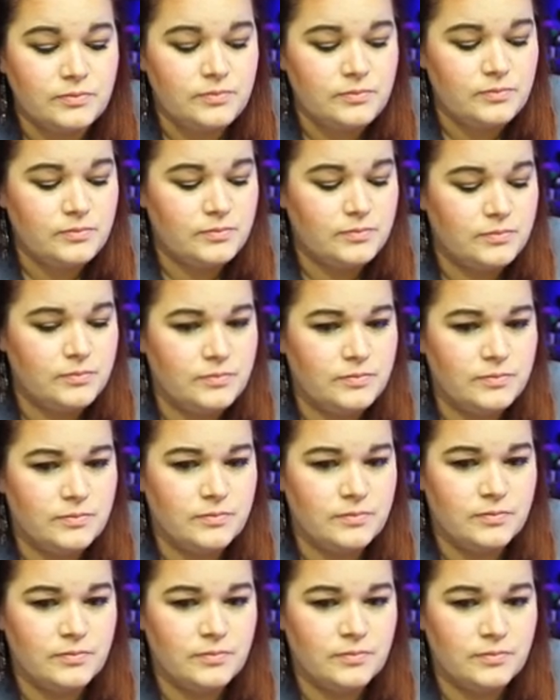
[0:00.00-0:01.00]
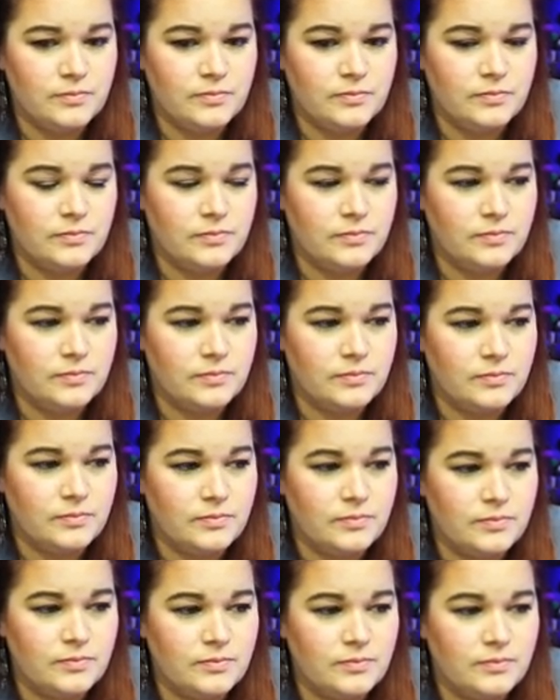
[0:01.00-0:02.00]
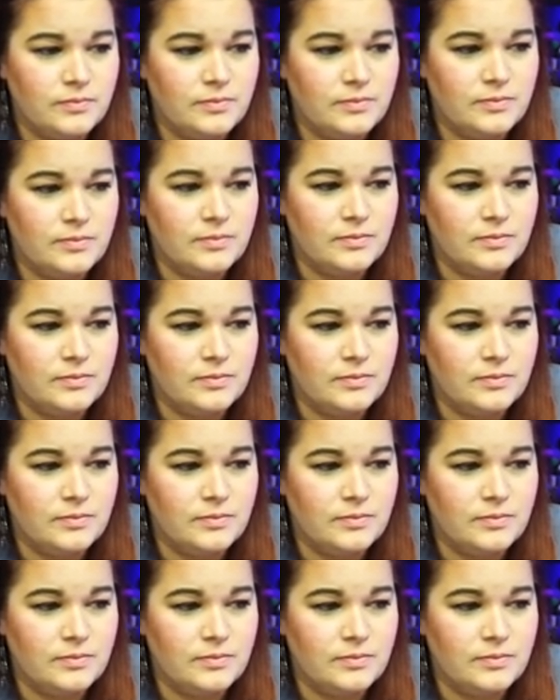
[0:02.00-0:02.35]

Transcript: The person shown says nothing.